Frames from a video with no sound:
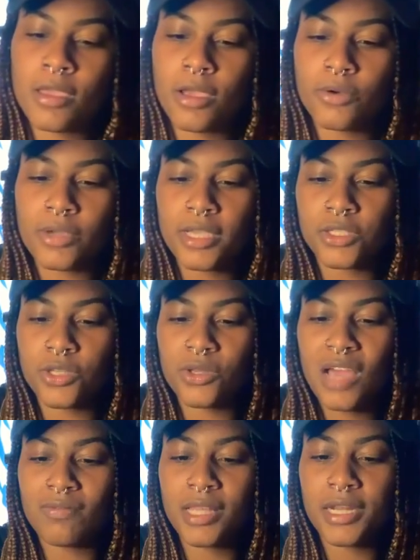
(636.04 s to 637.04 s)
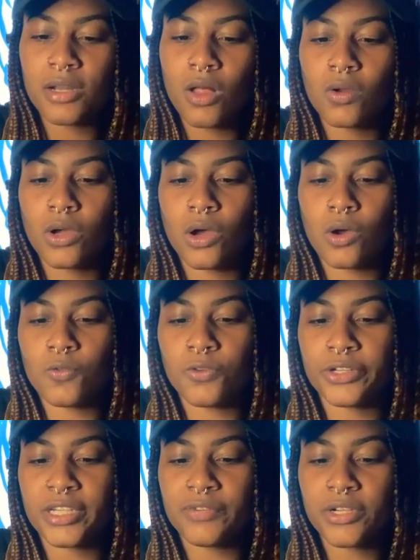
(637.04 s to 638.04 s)
Okay, so you have let it all go.
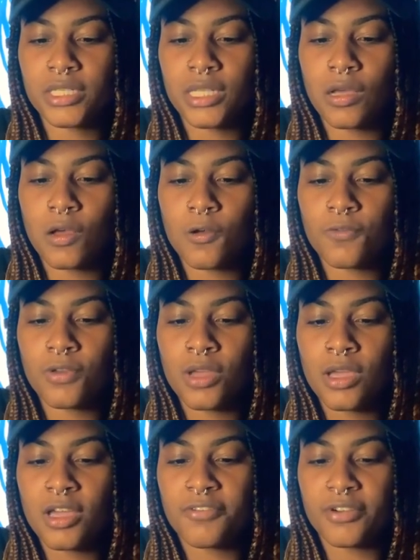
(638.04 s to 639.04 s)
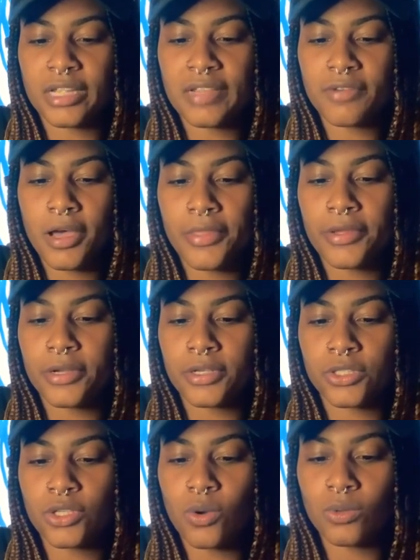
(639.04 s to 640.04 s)
Forgive yourself. Forgive others.
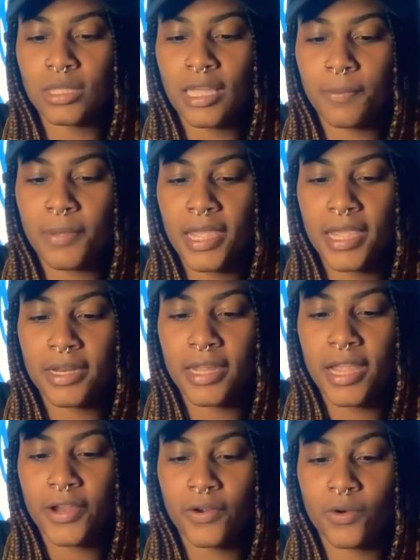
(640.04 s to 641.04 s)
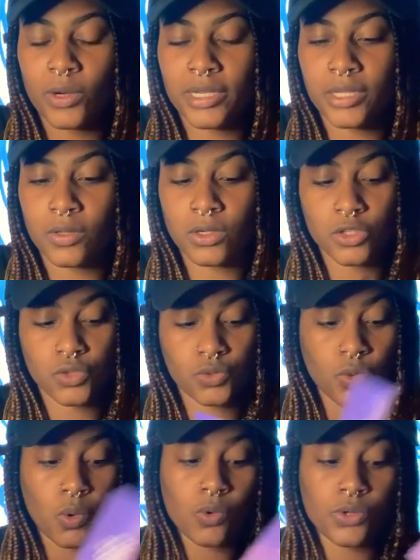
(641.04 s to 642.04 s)
Don't let pain, anger, or guilt
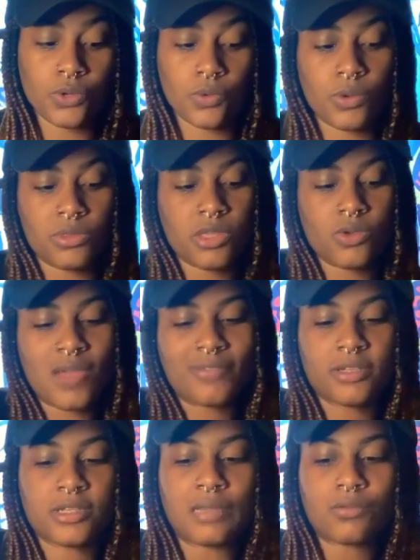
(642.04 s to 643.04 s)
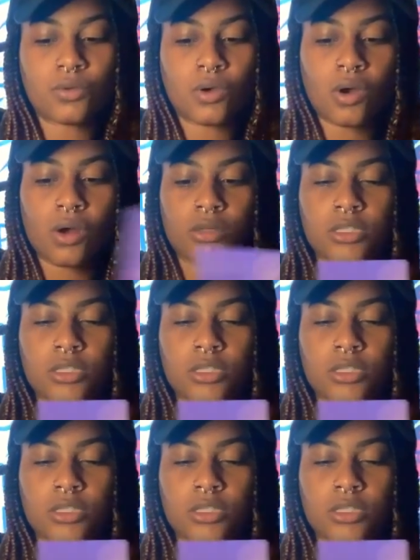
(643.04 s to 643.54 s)
control you. And then you have the Devil card.